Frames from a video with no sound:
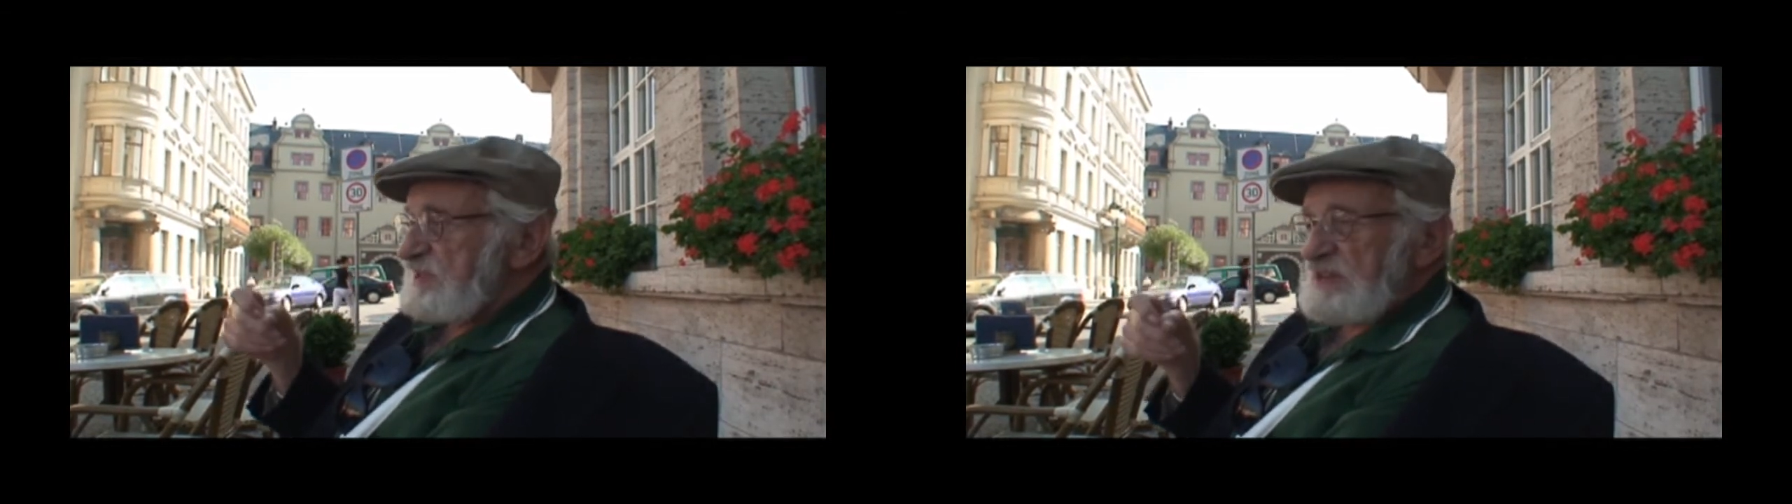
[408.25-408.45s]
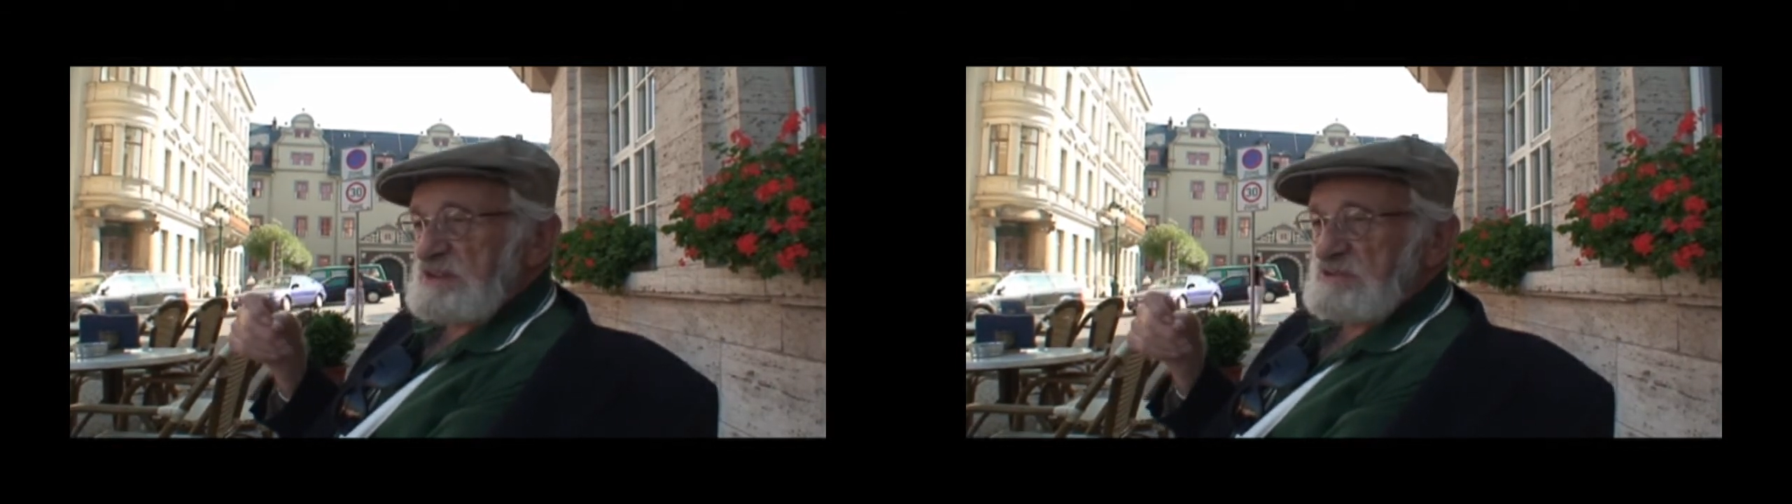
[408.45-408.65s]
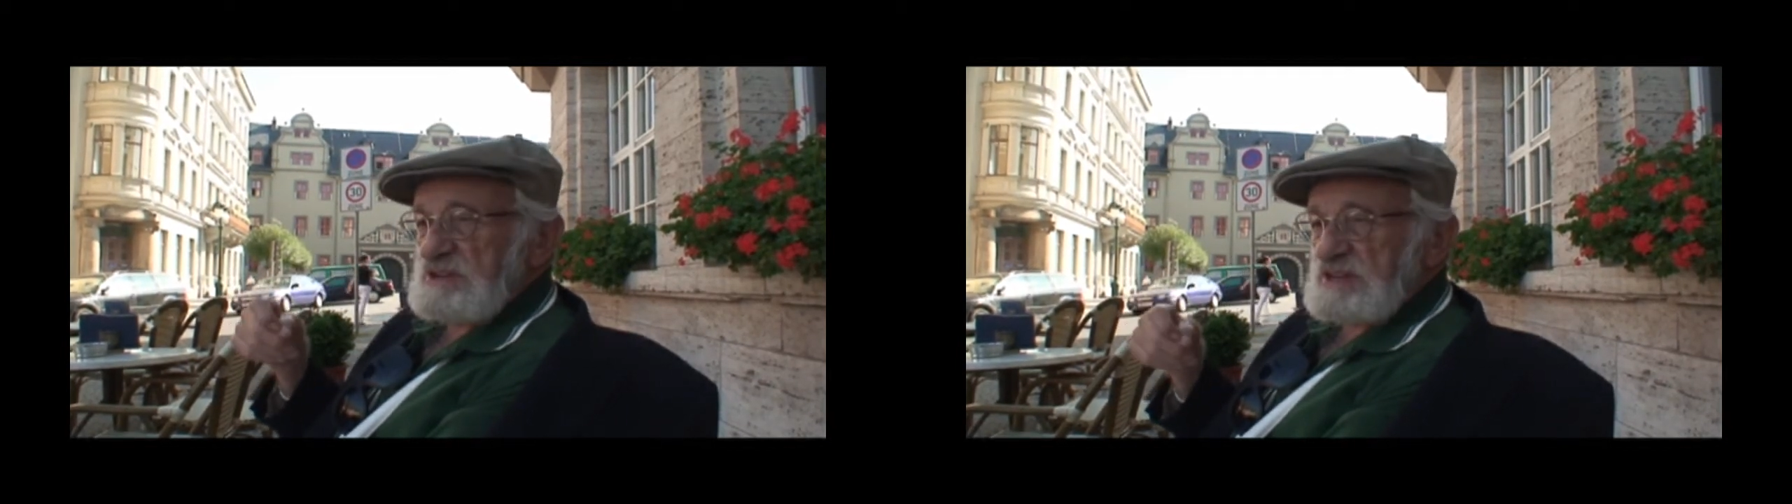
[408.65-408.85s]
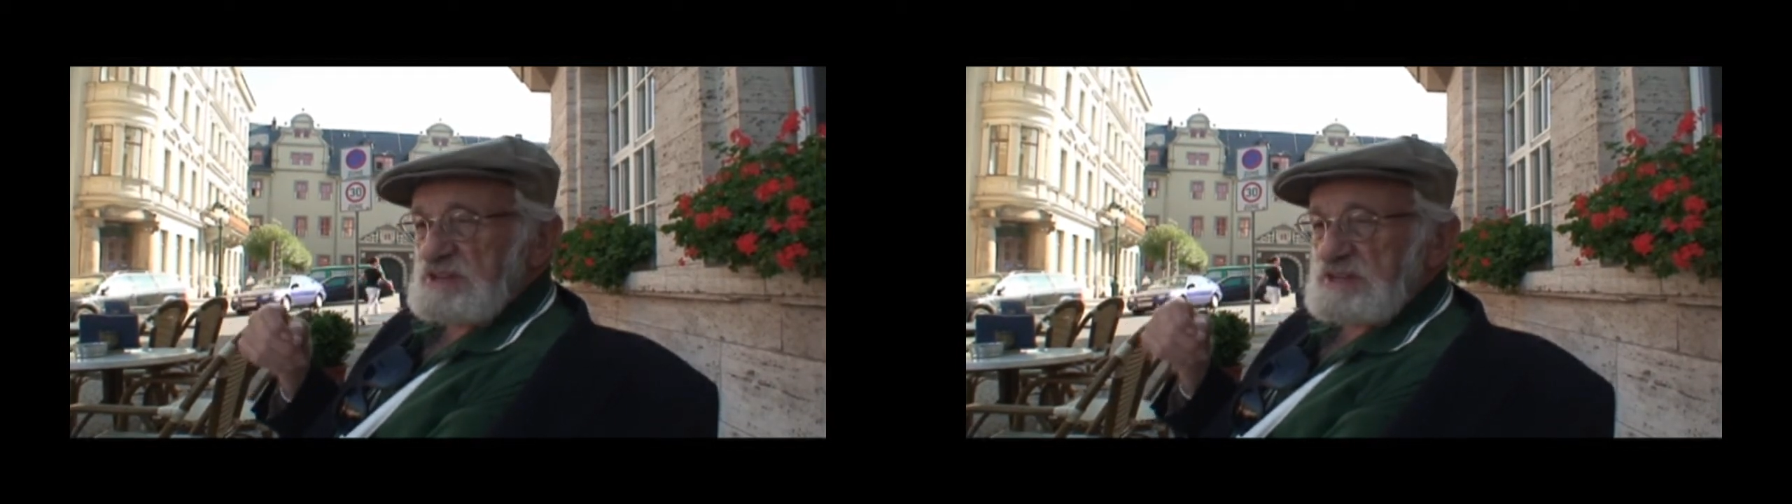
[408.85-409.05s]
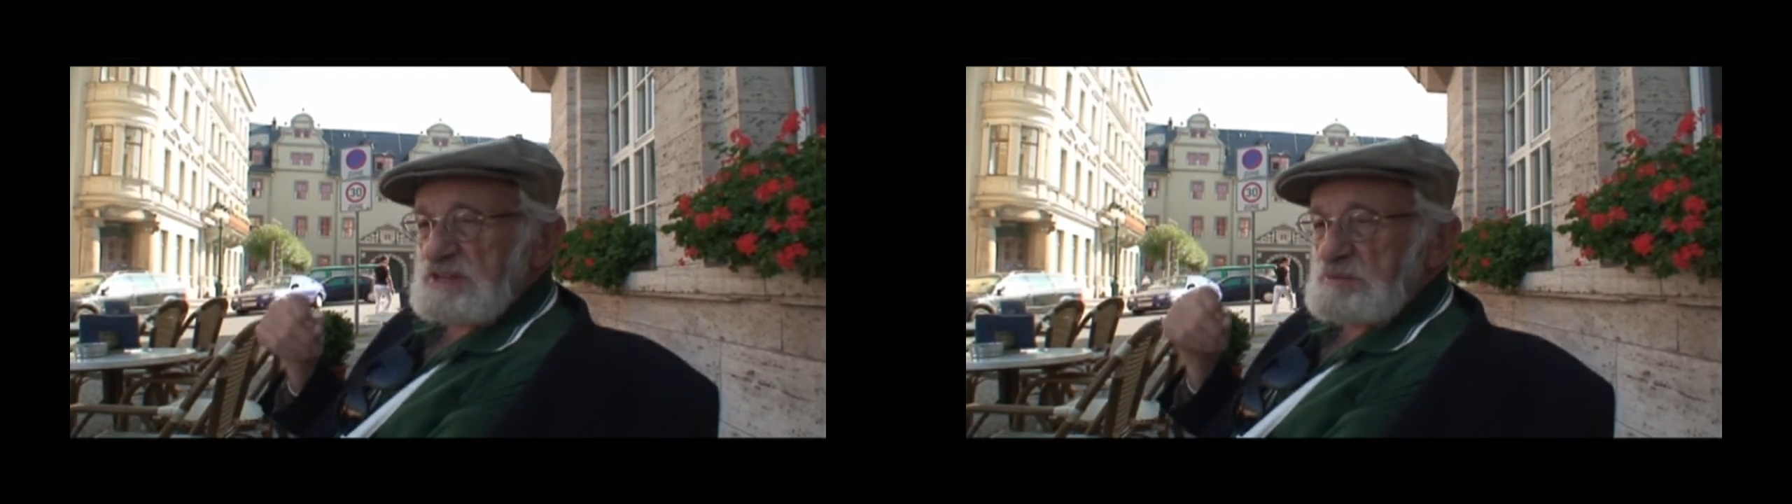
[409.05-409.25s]
he will get
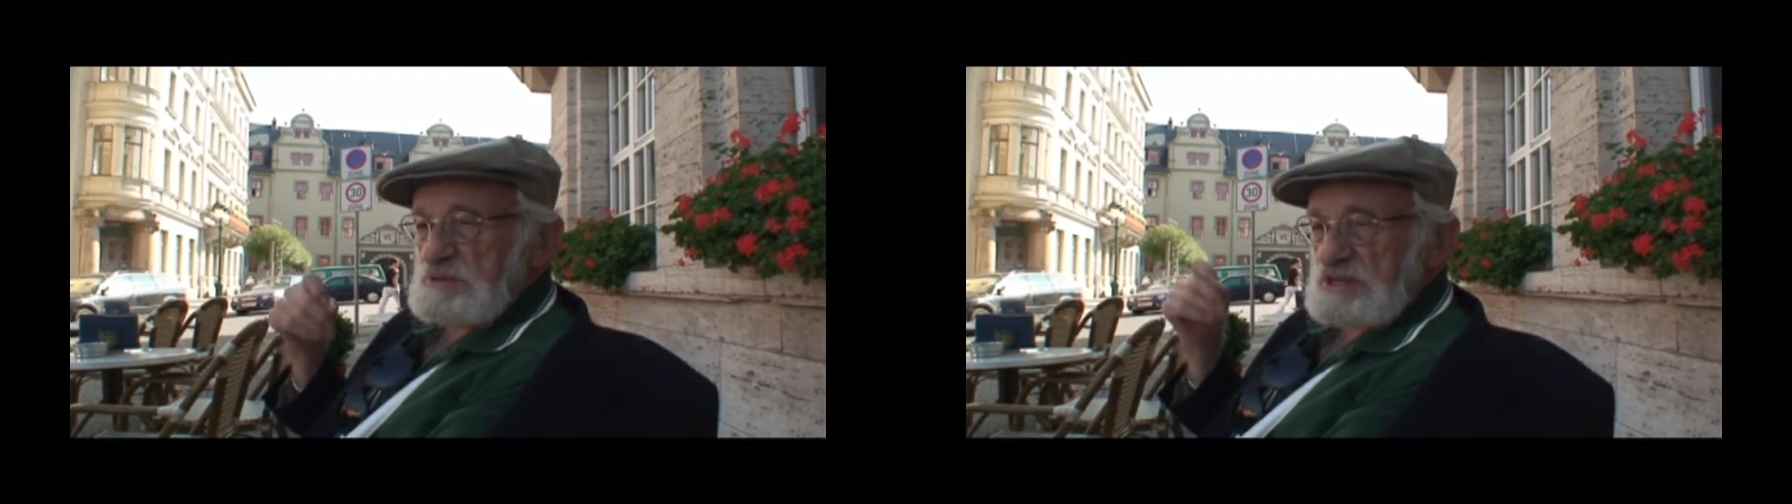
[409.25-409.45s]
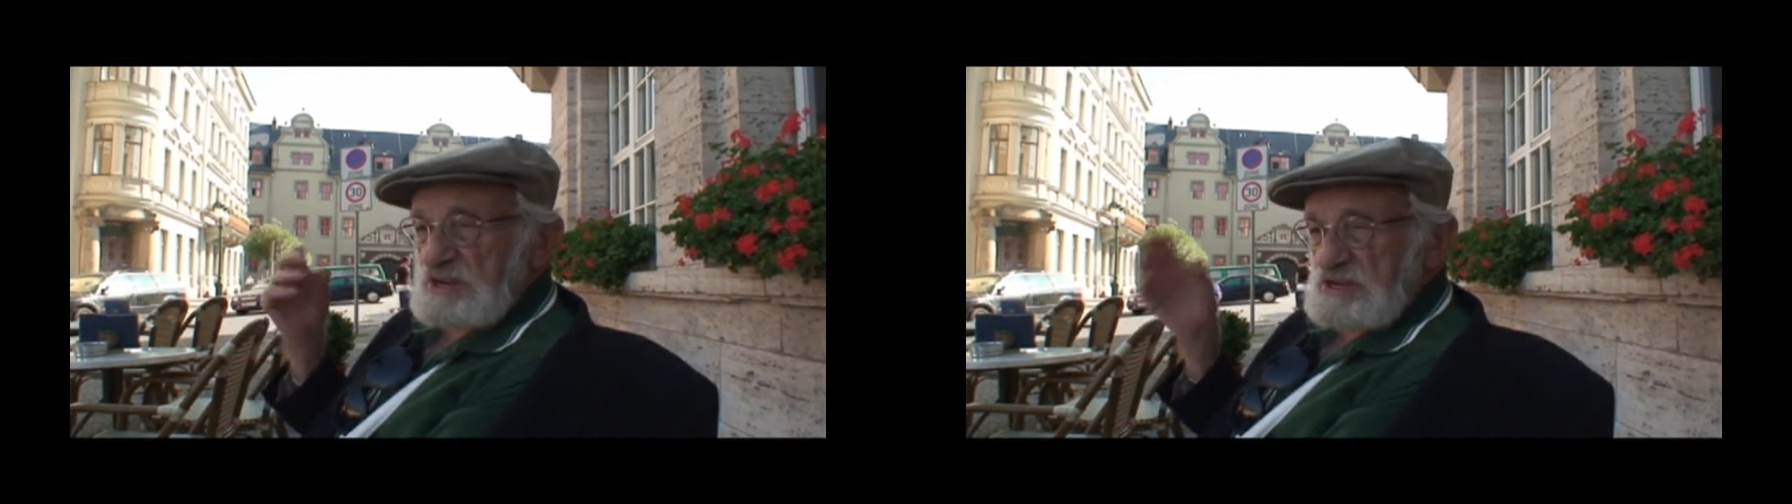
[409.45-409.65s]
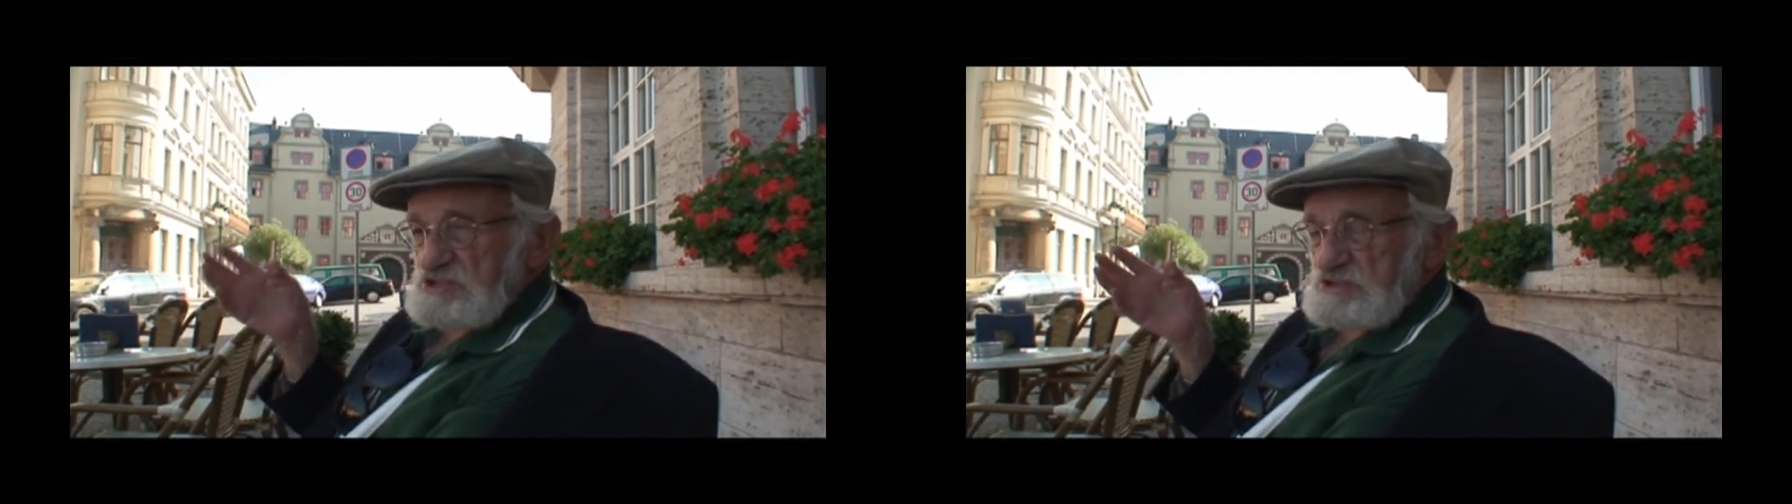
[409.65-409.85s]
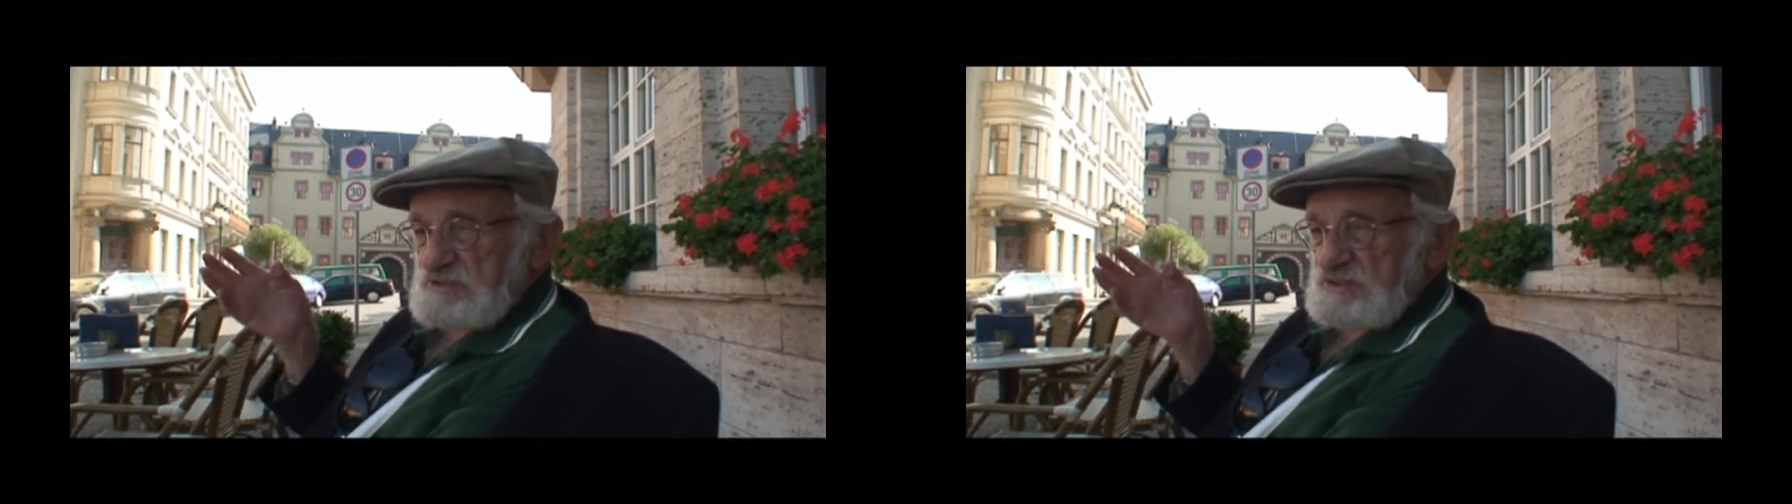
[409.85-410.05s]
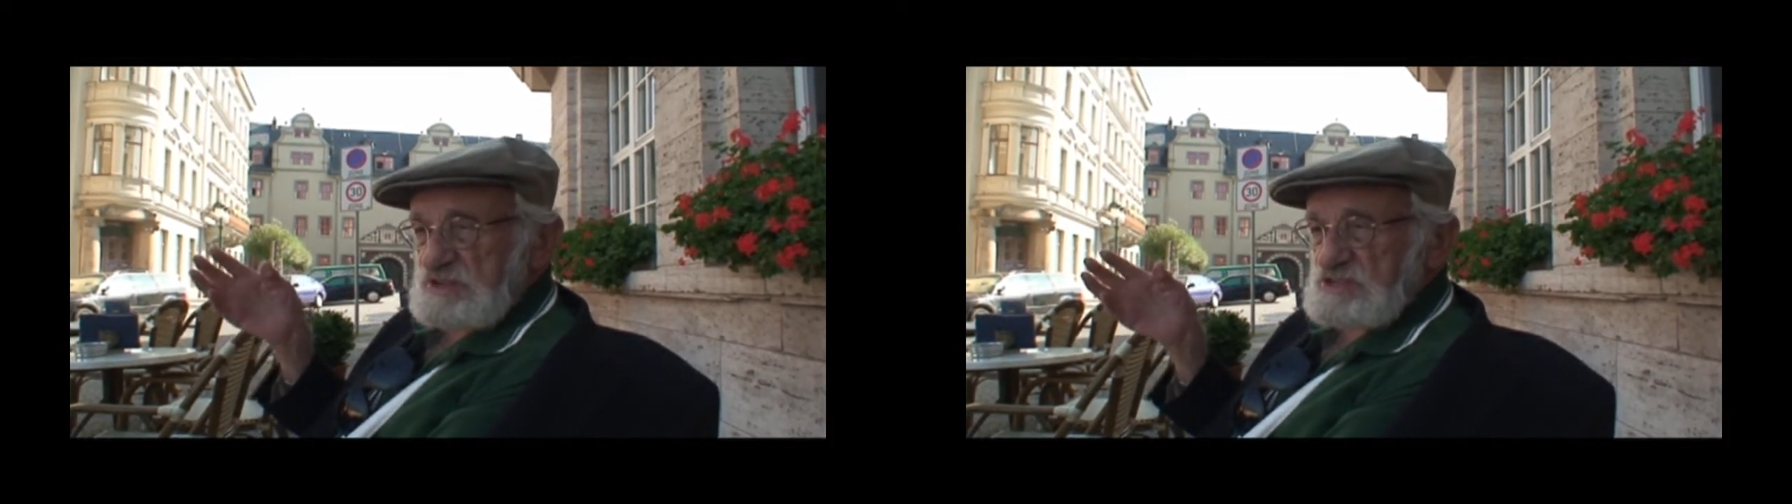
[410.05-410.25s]
an
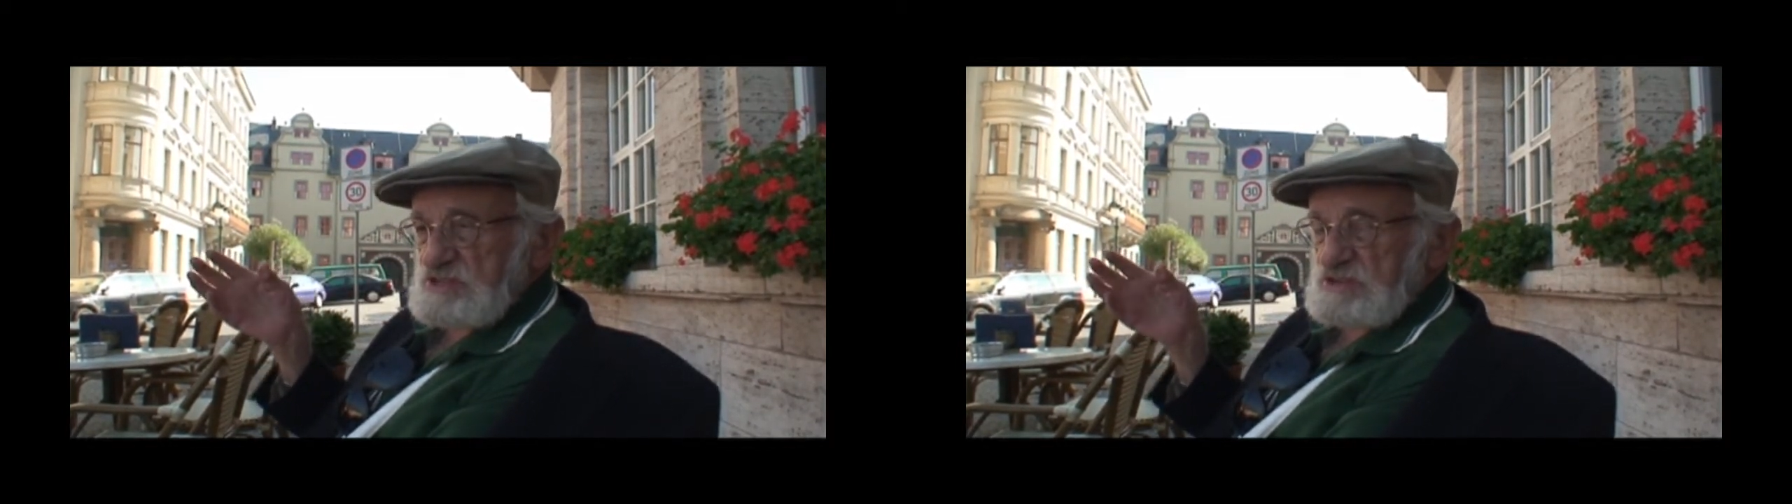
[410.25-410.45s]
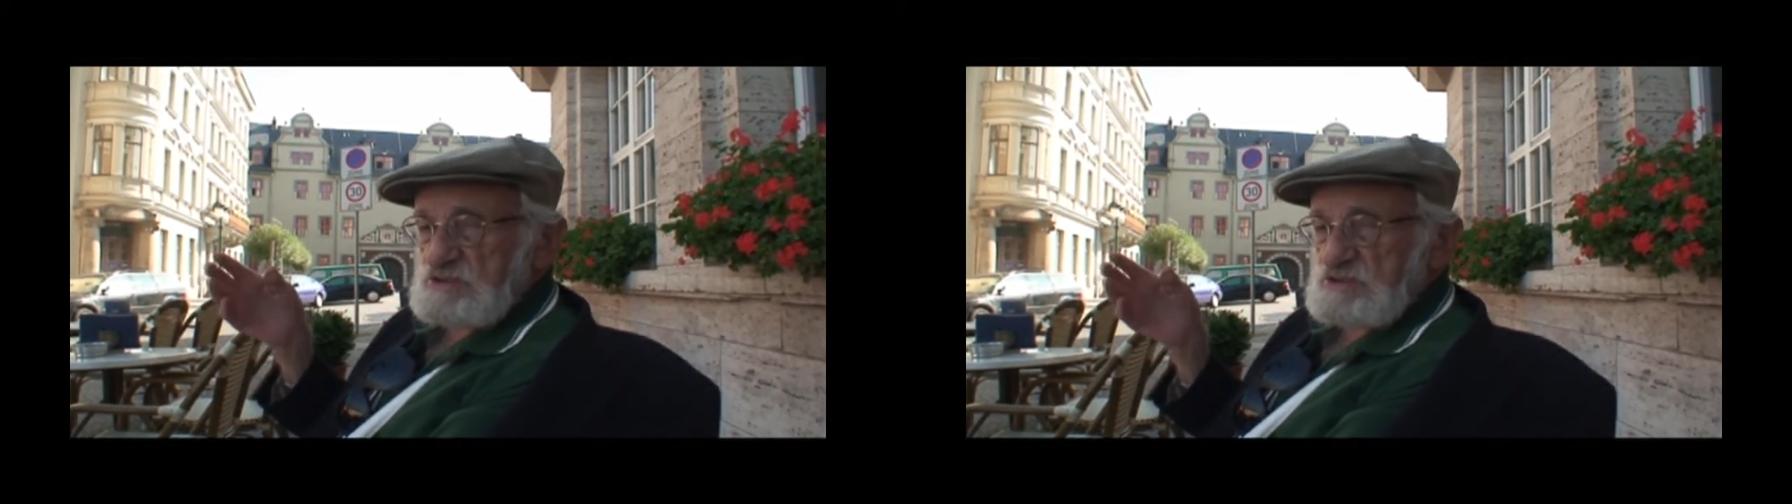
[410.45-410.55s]
immigration visa